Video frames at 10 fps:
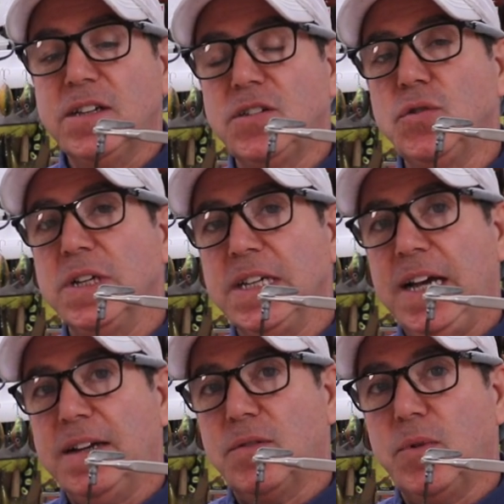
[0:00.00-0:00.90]
is you can
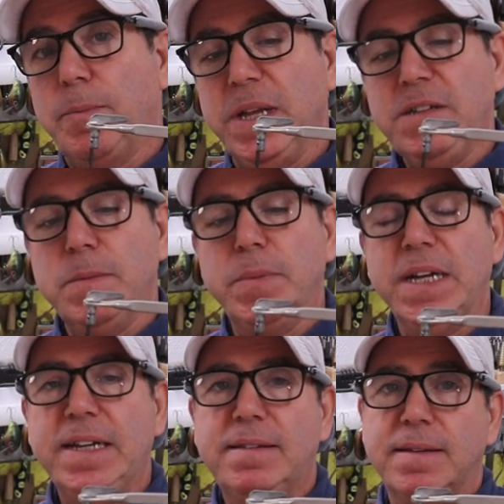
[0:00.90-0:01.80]
get replacement
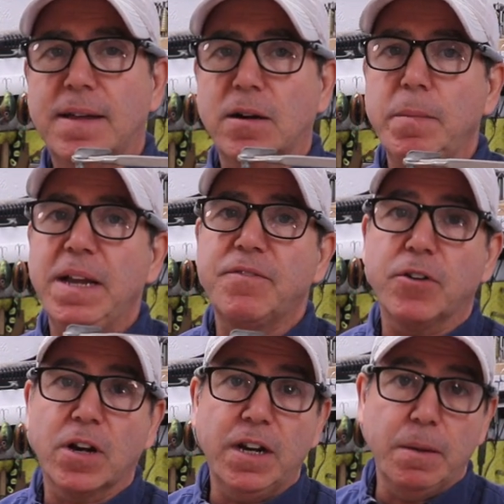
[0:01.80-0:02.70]
blades that are meant
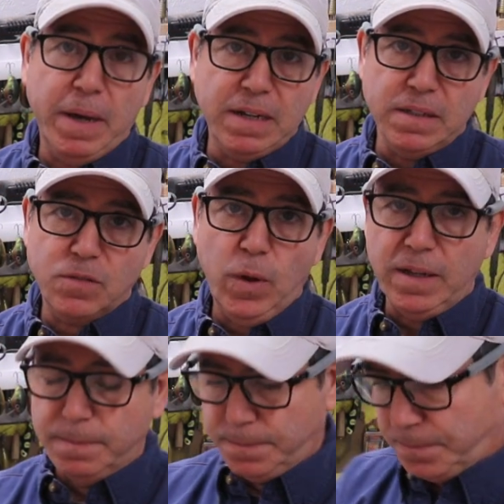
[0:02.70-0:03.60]
for cutting metal as well.